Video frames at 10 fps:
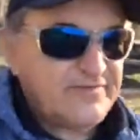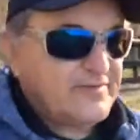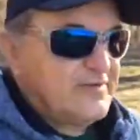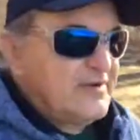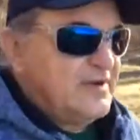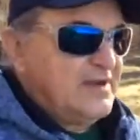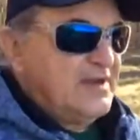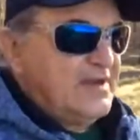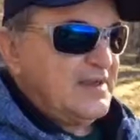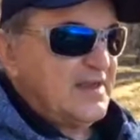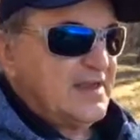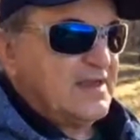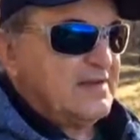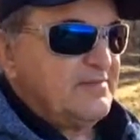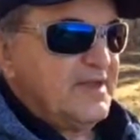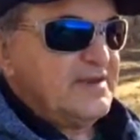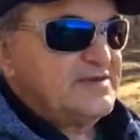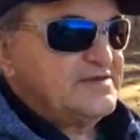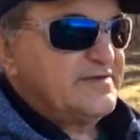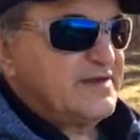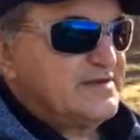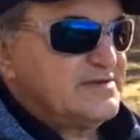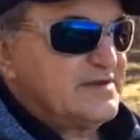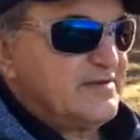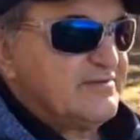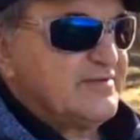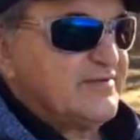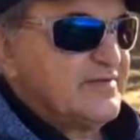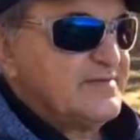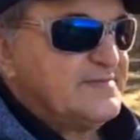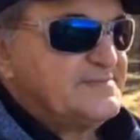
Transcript: floor on Main Street in Still River.